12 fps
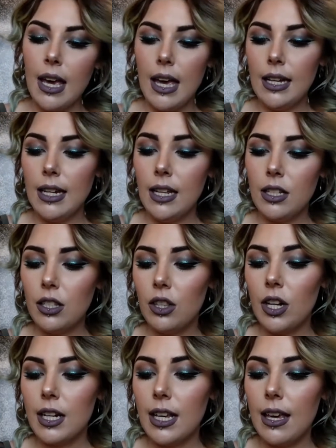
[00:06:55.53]
and it's
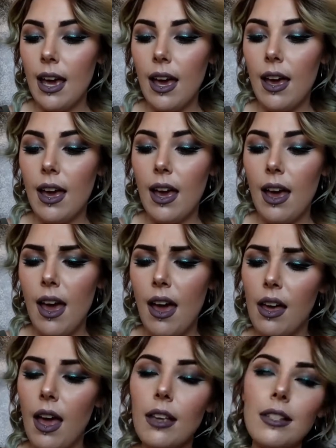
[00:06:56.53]
30
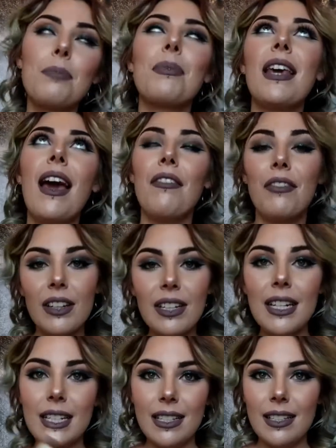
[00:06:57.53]
SPF.
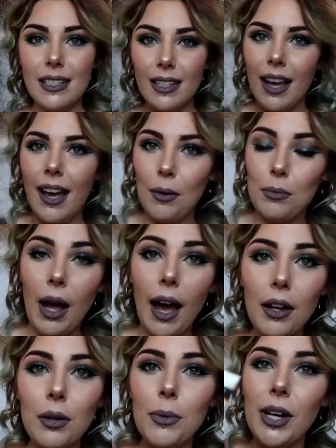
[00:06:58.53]
Goodness, I'm
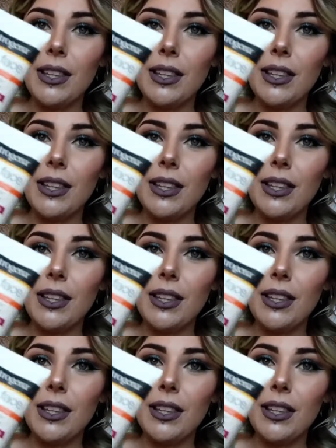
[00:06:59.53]
out of